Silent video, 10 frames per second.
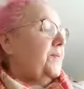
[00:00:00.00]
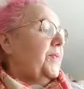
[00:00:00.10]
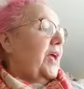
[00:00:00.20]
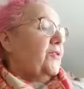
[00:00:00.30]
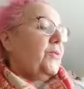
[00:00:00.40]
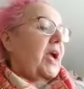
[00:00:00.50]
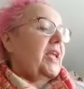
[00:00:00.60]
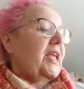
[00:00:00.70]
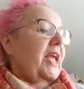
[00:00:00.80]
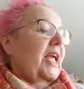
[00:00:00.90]
That's
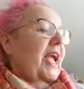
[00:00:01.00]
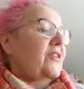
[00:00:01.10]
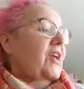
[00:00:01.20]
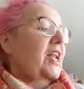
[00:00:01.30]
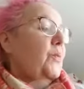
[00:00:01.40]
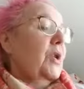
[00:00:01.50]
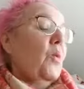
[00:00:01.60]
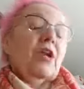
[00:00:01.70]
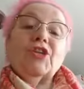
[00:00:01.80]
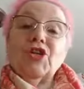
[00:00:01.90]
right. Exactly what I
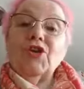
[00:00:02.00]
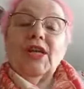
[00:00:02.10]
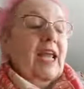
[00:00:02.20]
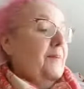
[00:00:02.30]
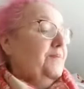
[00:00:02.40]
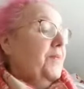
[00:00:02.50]
wanted to share today.